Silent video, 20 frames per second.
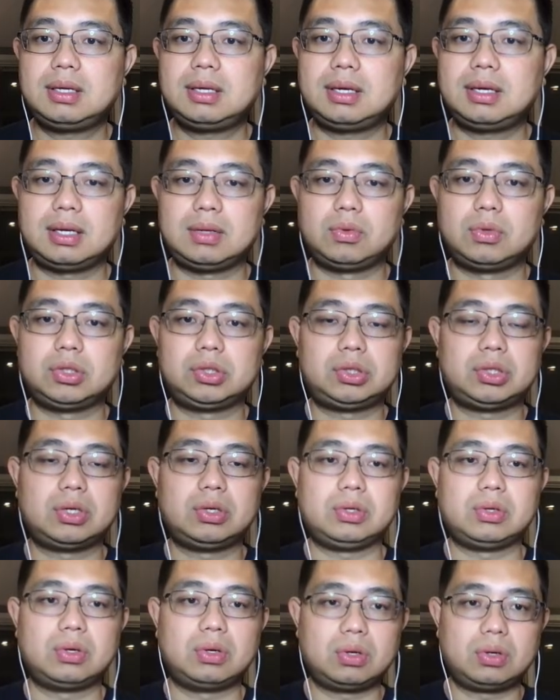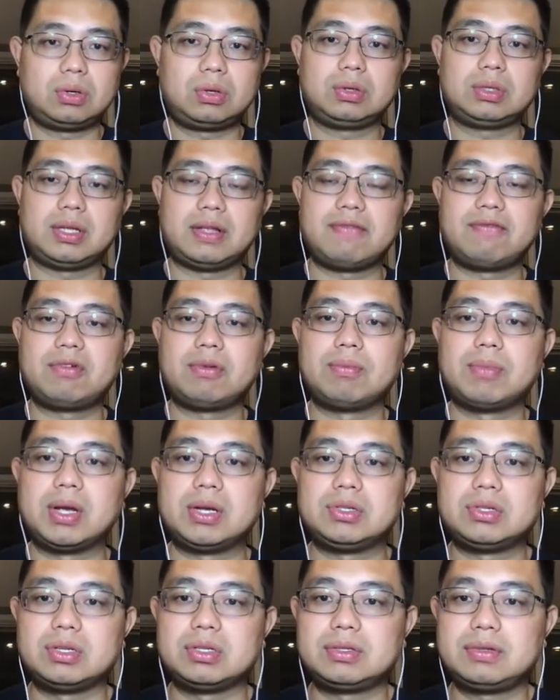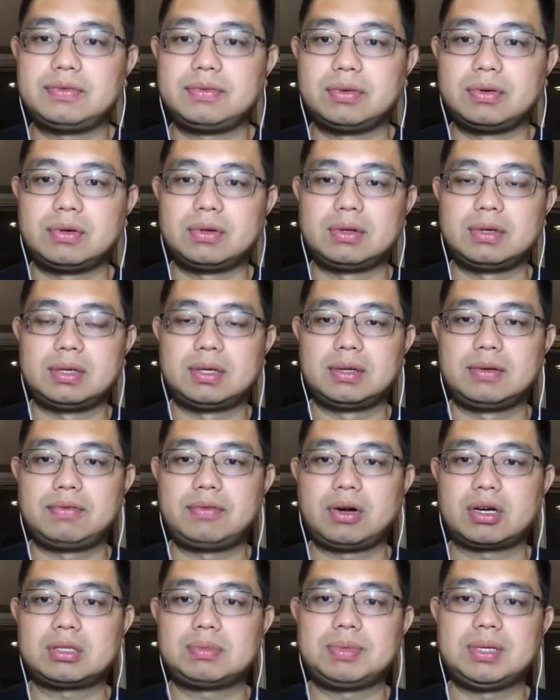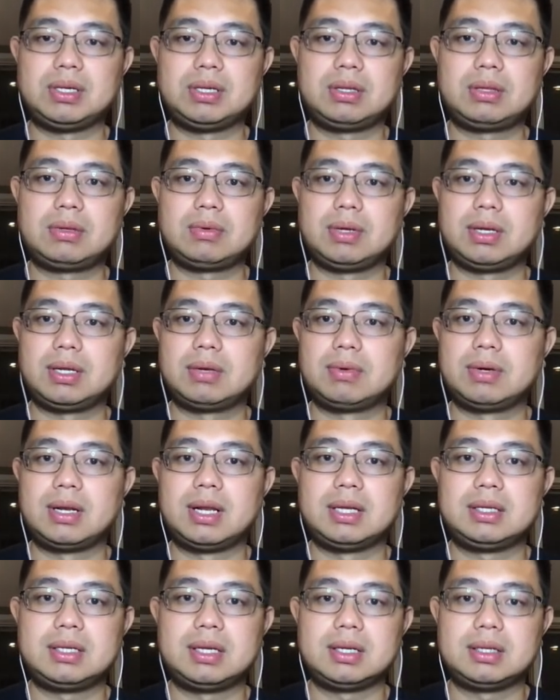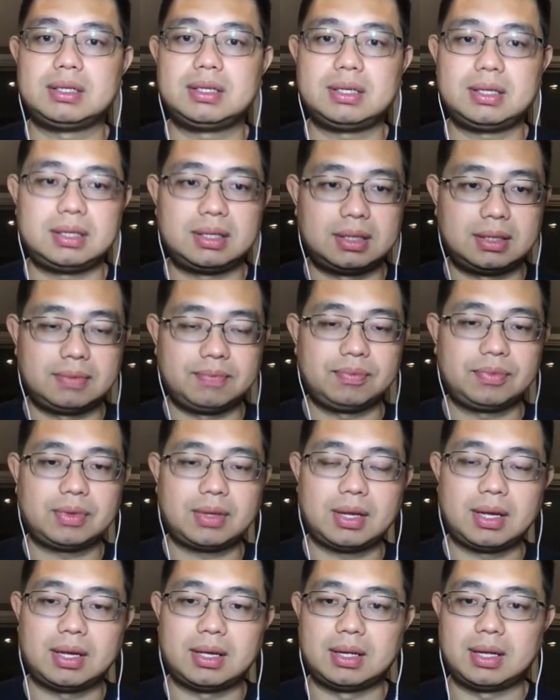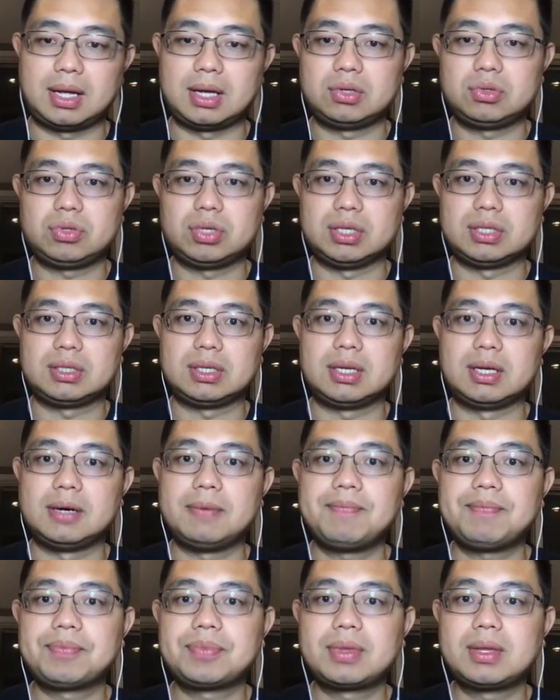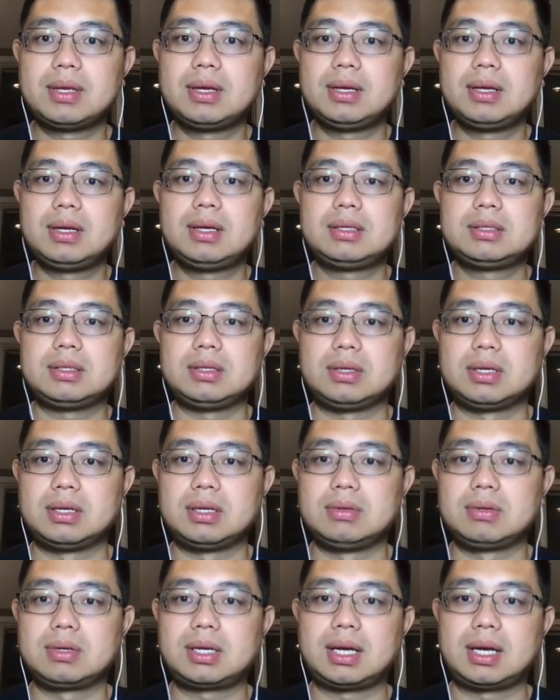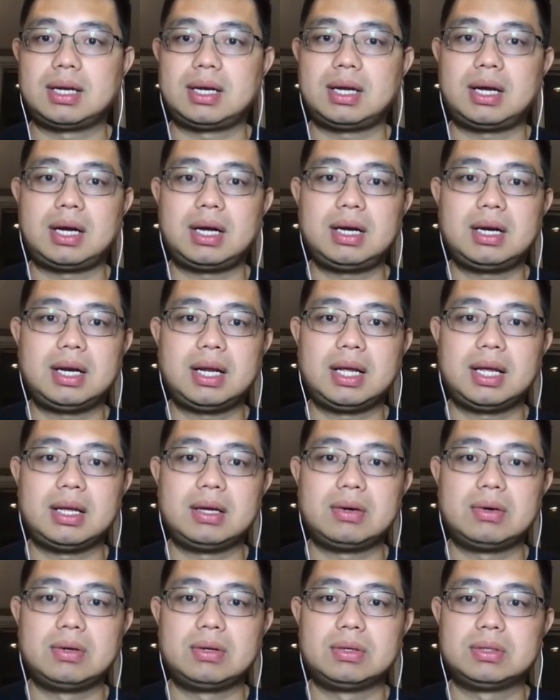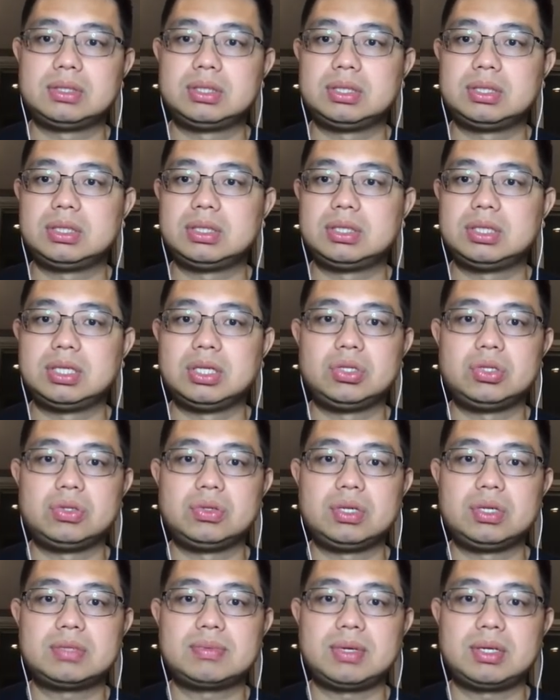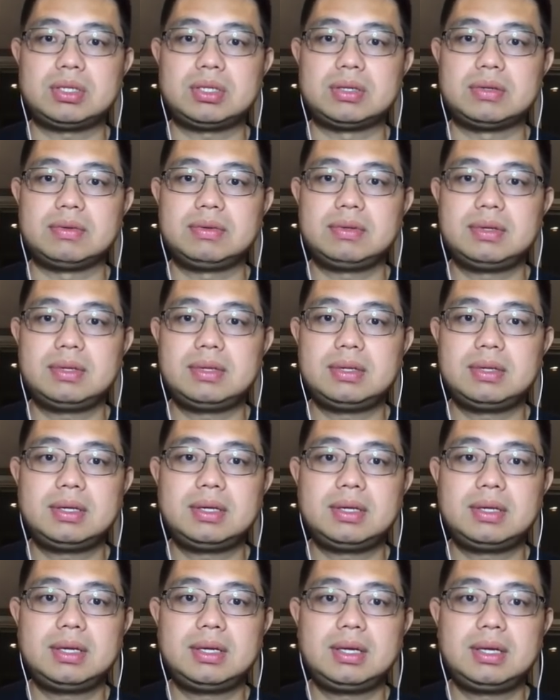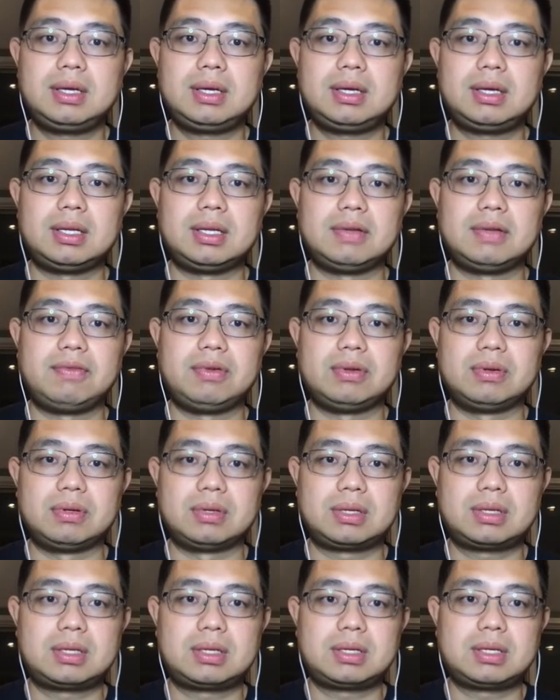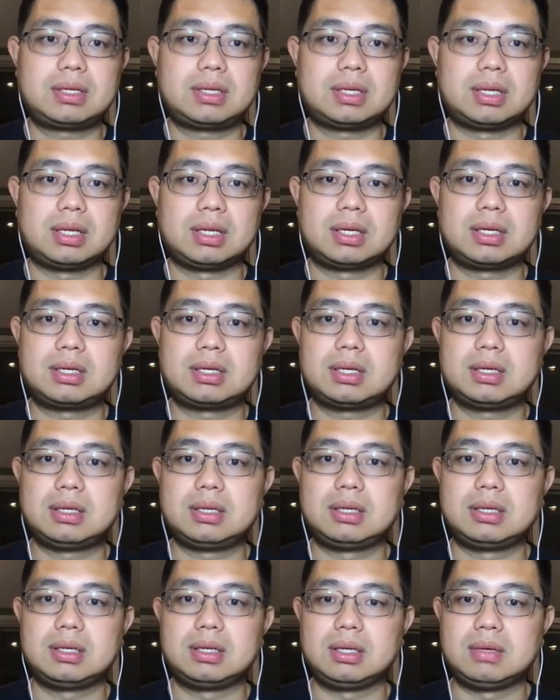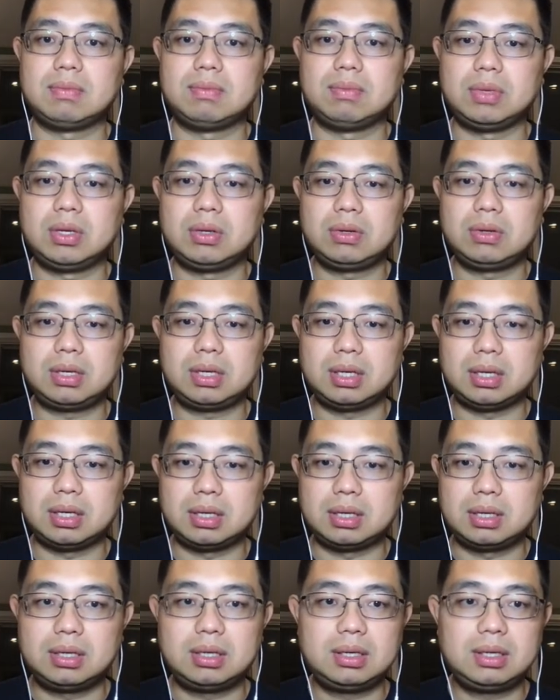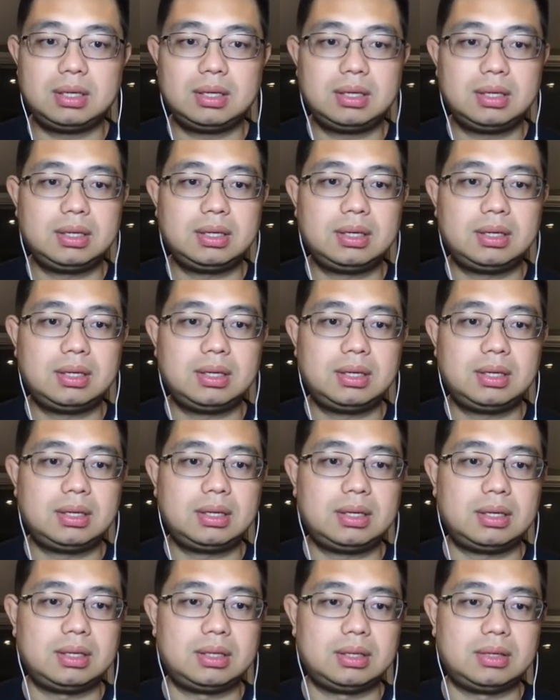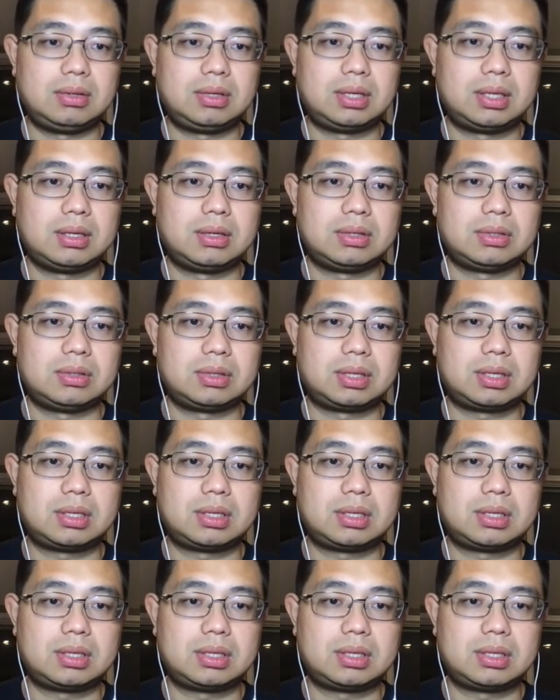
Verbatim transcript: and we'll show you all the informations for uh, FOXP3 related uh, uh, entries here. So you can look at RNA or tissue expression. And if you click uh, immune here, and you can also